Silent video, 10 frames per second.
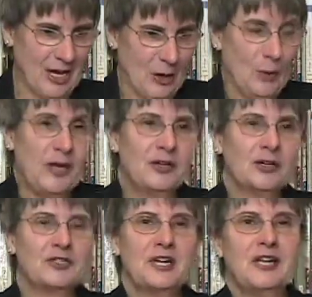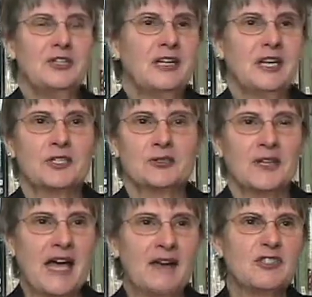When you're changing history,
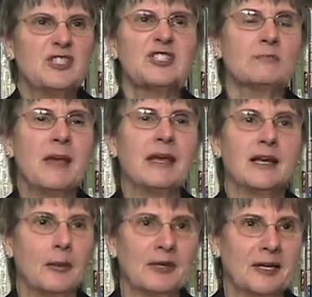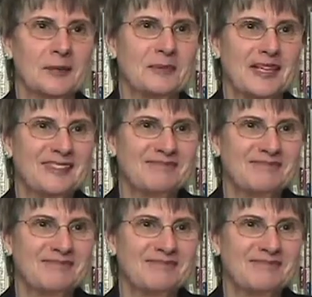you have to just make it up a little bit.